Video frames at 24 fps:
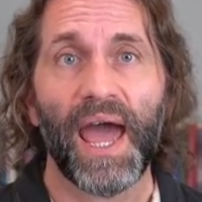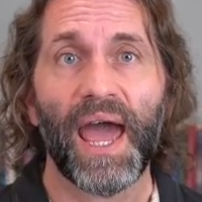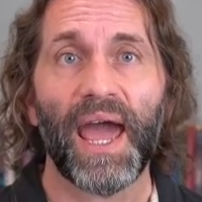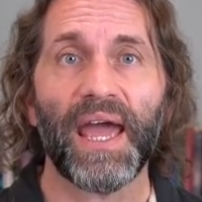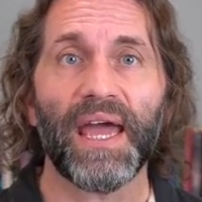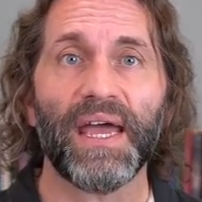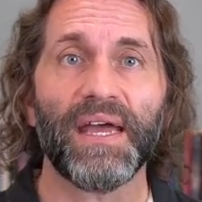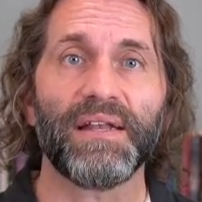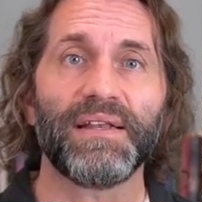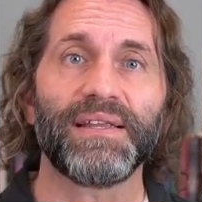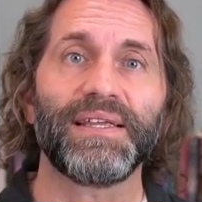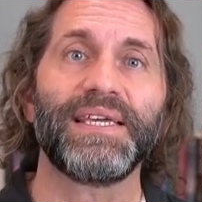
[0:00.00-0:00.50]

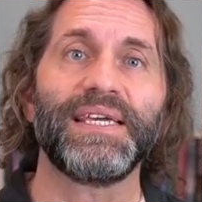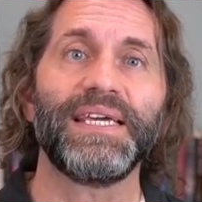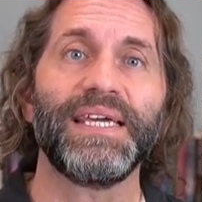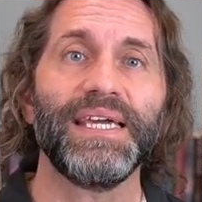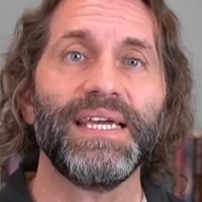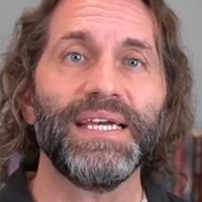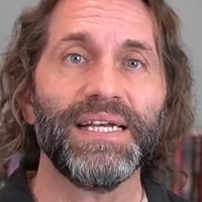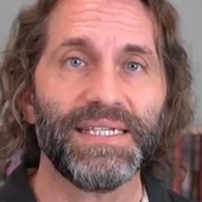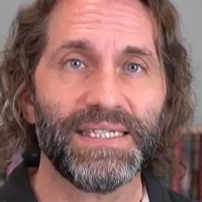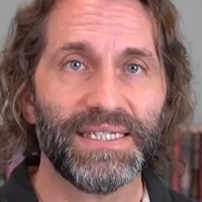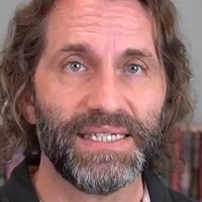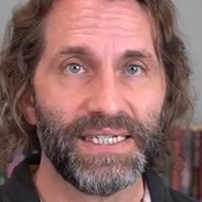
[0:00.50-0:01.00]
and
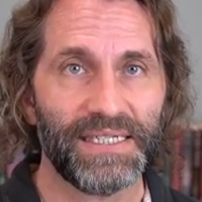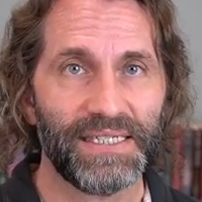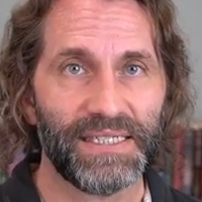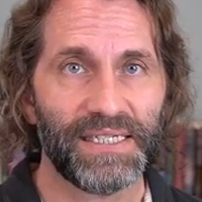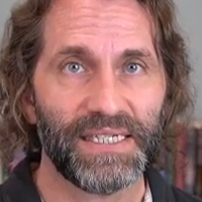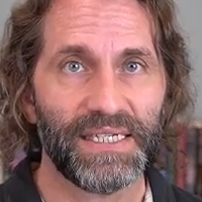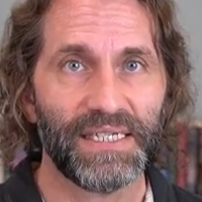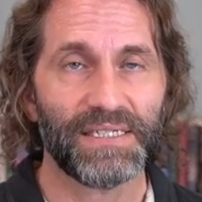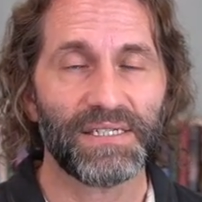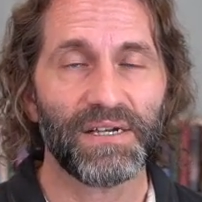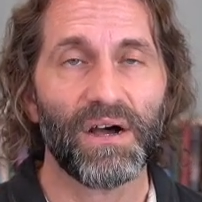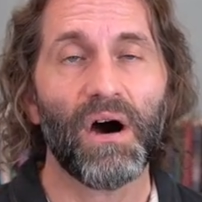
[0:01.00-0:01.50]
key
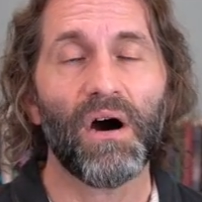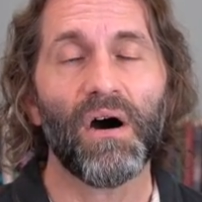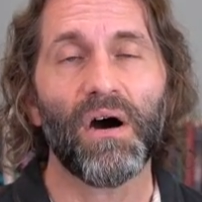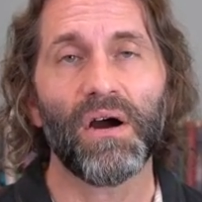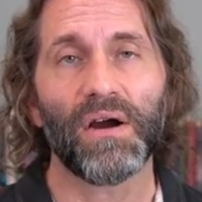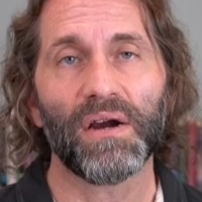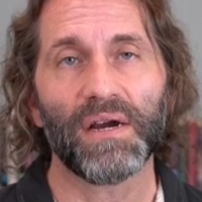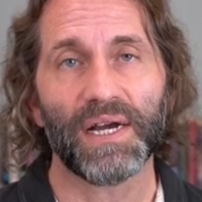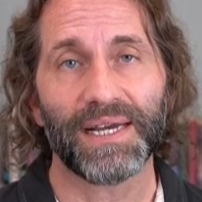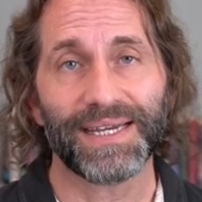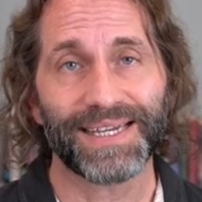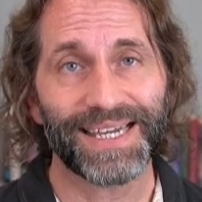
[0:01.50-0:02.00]
attendees
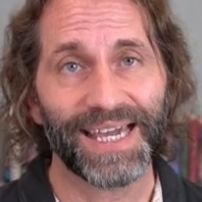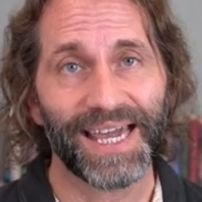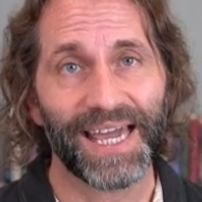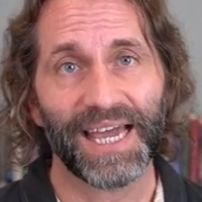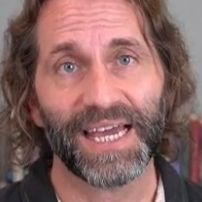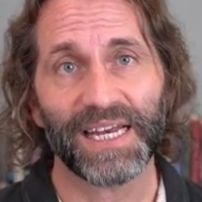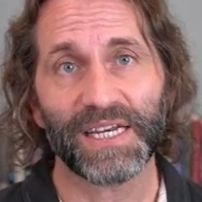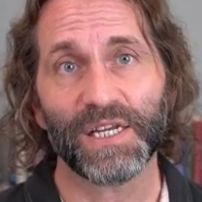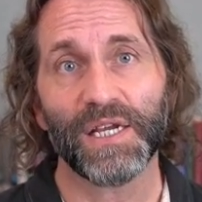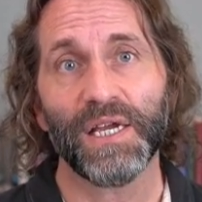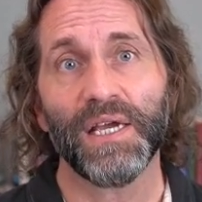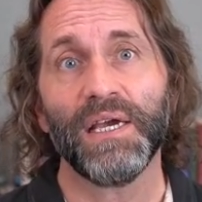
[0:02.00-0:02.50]
are,
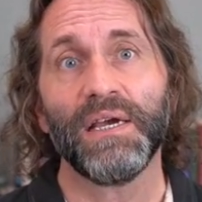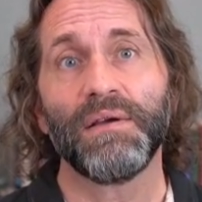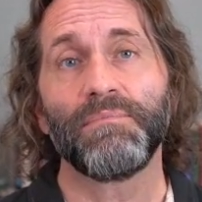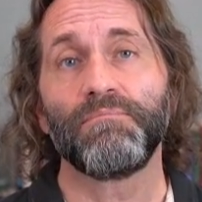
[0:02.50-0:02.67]
again,